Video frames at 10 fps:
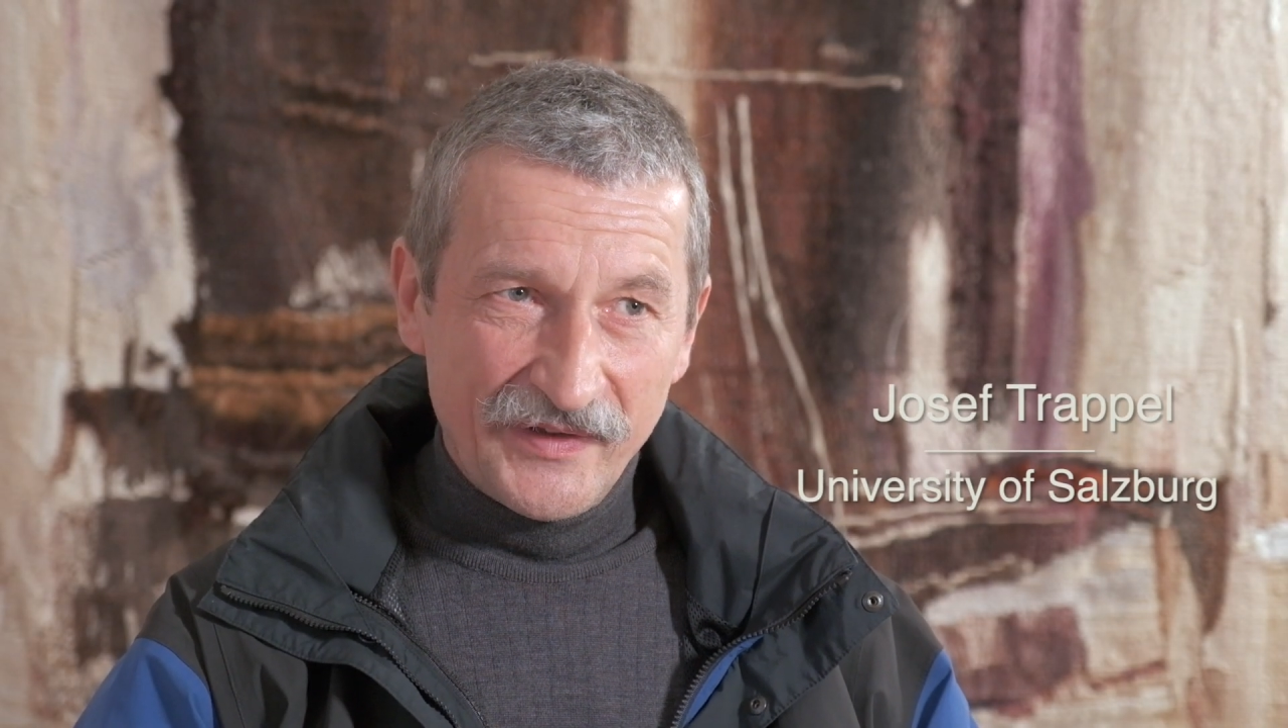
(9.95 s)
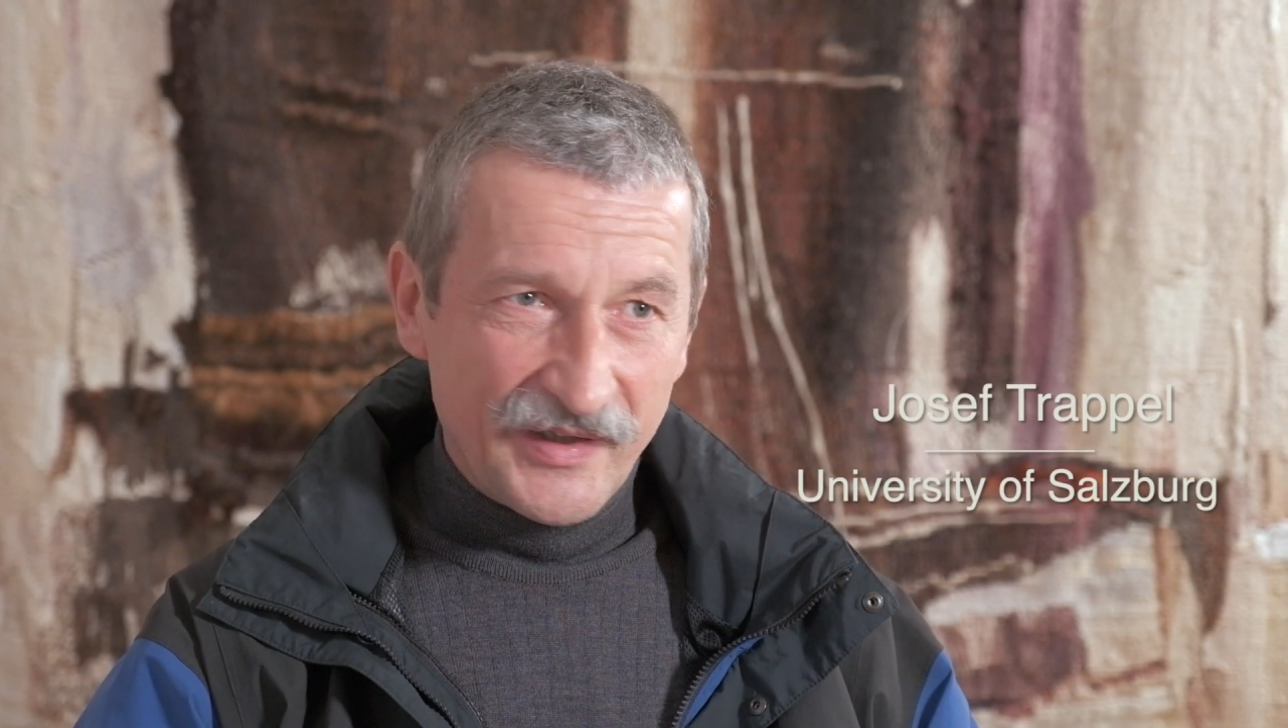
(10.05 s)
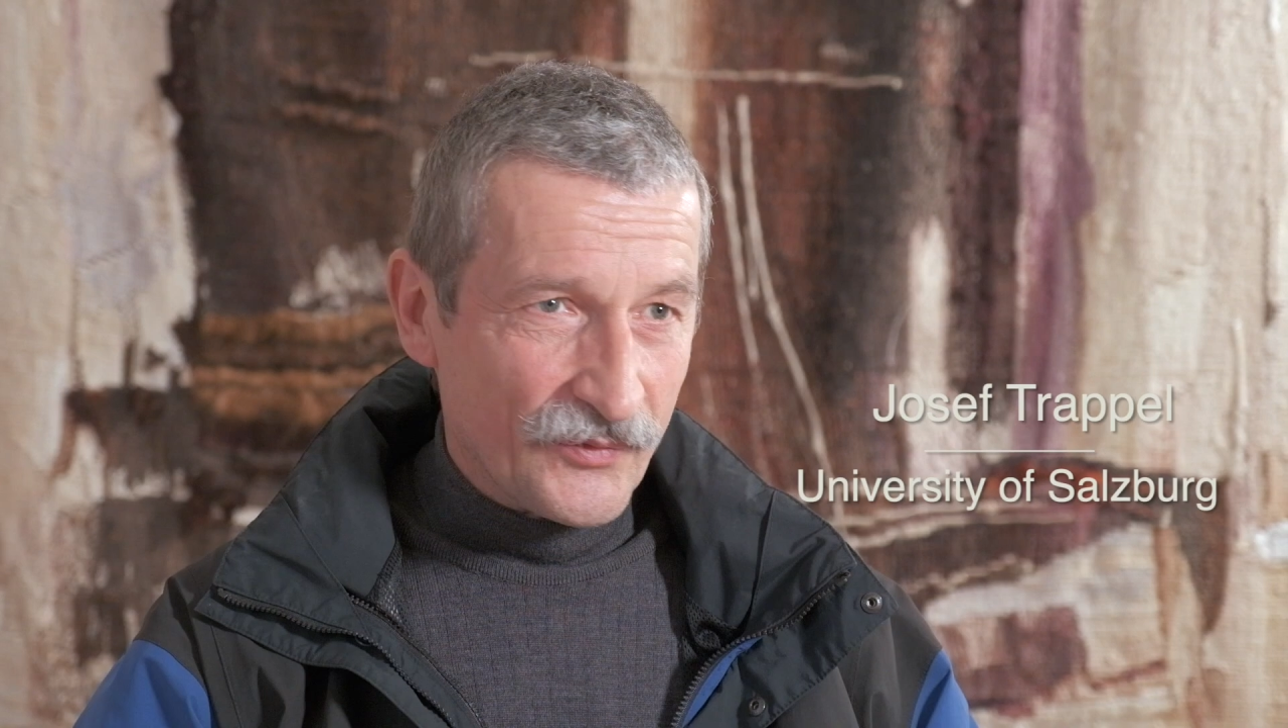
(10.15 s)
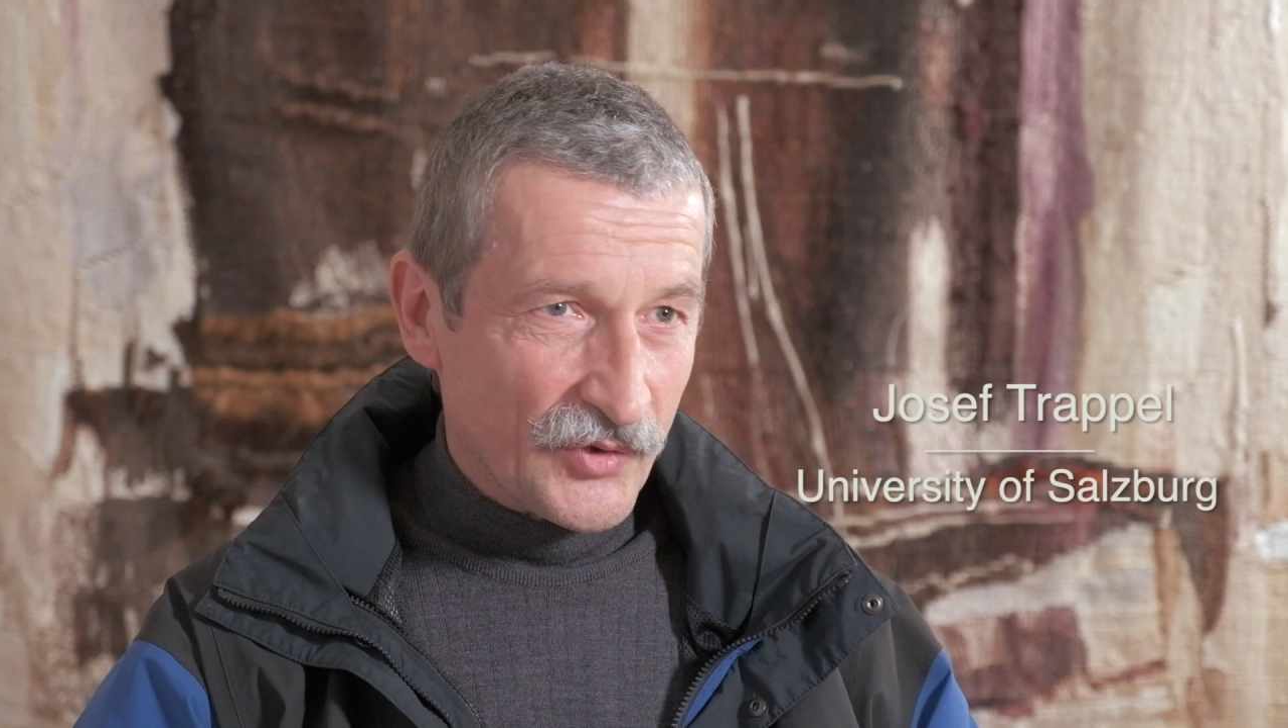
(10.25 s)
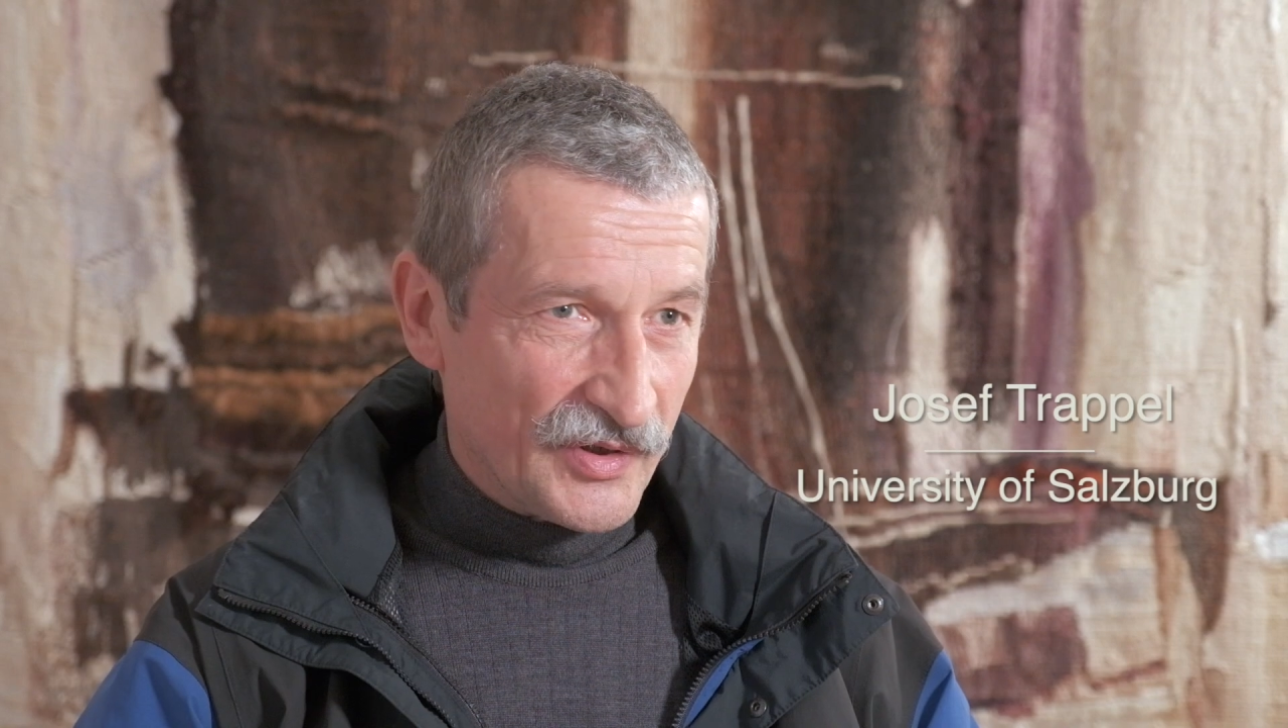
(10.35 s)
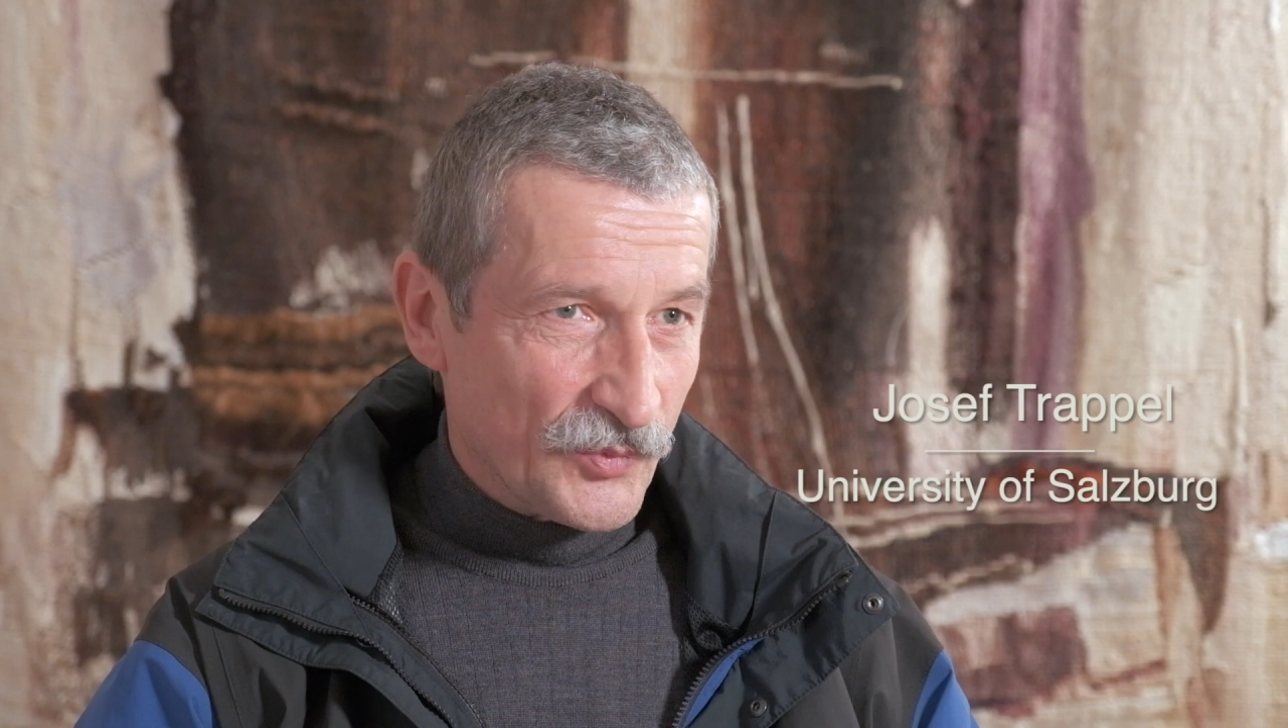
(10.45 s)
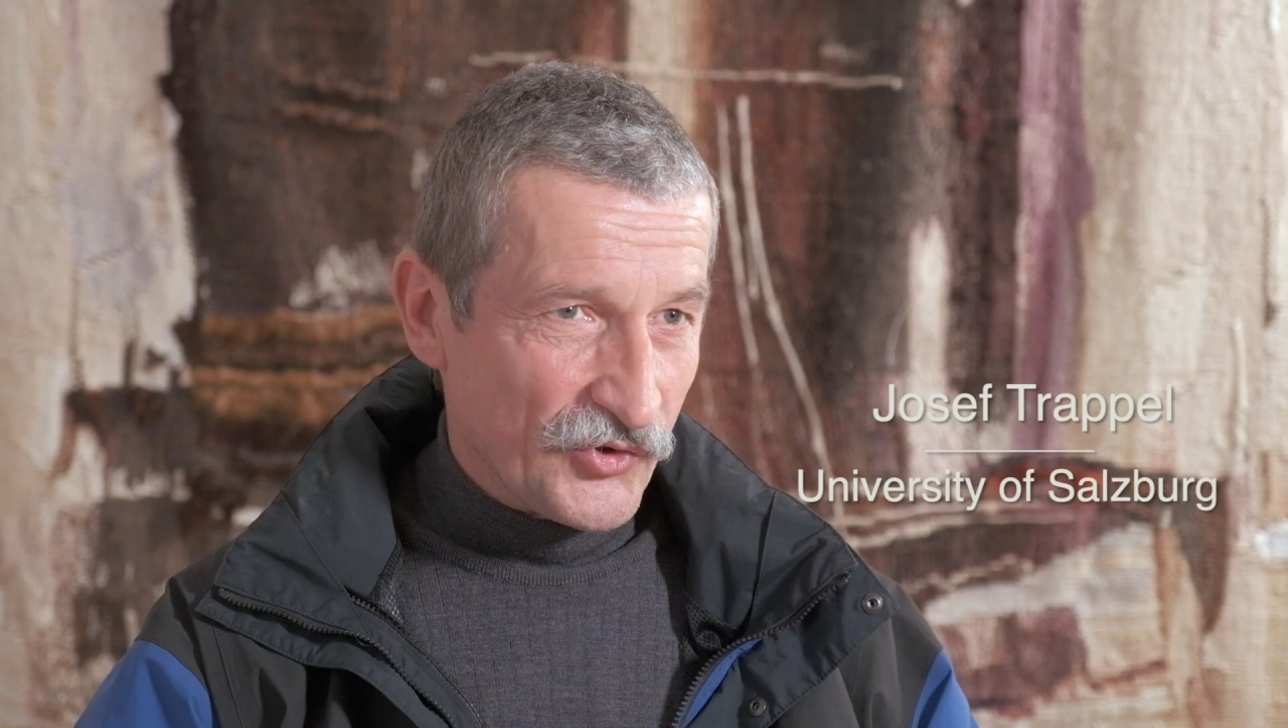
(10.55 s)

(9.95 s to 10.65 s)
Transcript: endeavor,